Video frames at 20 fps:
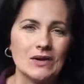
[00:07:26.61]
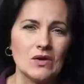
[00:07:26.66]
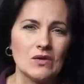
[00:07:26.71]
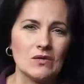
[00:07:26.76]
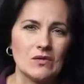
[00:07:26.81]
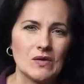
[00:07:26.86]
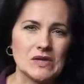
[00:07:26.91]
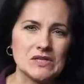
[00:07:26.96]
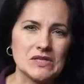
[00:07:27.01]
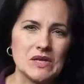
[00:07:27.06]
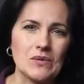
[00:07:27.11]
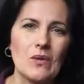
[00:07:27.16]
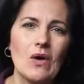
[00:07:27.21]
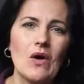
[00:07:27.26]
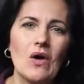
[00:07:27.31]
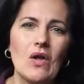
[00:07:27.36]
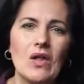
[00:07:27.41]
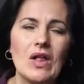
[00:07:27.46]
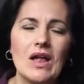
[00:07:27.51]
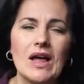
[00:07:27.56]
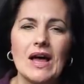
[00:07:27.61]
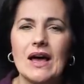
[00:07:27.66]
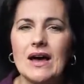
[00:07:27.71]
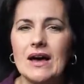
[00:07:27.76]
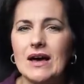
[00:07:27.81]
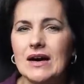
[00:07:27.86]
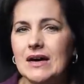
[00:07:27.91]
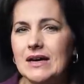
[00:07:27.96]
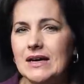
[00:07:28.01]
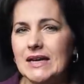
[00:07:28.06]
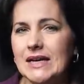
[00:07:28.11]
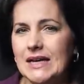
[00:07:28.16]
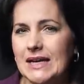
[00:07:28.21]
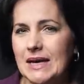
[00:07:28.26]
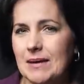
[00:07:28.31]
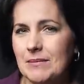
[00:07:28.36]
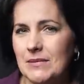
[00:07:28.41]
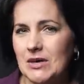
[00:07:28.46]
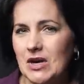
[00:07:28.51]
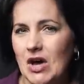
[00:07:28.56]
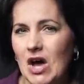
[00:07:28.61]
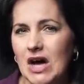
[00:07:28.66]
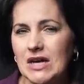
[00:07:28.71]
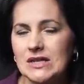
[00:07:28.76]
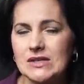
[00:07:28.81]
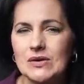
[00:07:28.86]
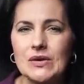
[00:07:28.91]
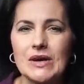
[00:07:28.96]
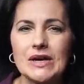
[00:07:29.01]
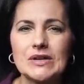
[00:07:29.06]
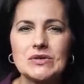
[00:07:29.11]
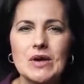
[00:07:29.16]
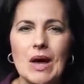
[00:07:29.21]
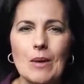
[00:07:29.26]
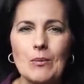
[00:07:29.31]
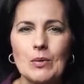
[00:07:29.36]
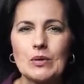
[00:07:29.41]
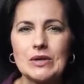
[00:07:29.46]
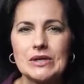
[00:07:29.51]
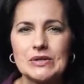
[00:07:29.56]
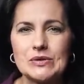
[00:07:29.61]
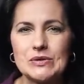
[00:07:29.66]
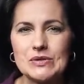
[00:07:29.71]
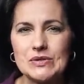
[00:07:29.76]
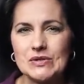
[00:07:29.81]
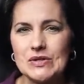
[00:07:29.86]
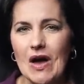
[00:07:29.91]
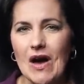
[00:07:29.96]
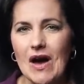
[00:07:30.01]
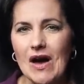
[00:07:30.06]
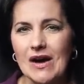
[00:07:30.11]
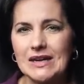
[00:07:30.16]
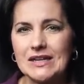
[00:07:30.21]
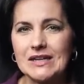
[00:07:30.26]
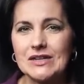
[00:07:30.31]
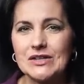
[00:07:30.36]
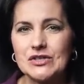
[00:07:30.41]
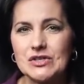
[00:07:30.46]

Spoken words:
First of all, I am not going to upload it to stock